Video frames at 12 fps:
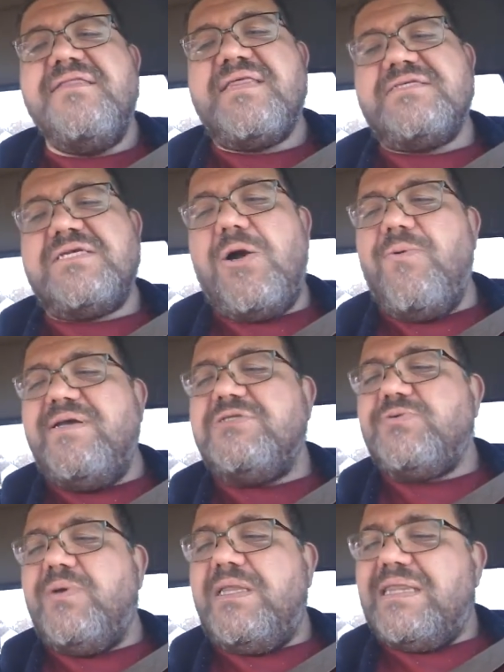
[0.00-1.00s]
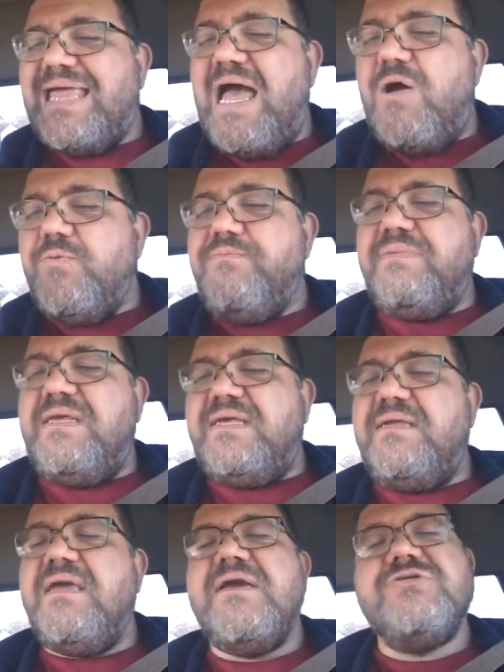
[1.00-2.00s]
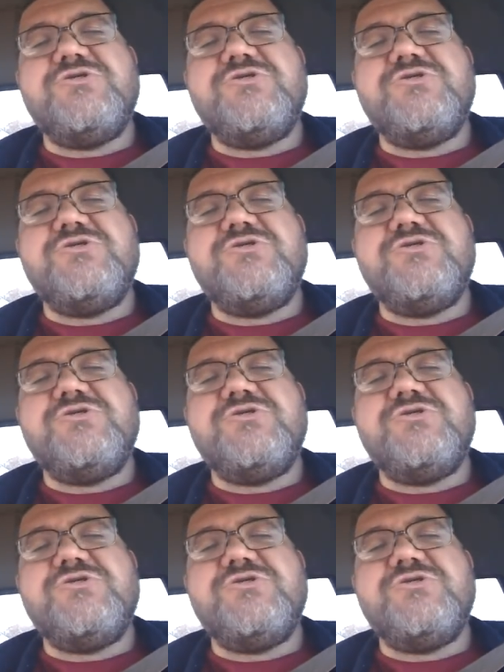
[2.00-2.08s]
that's going to allow me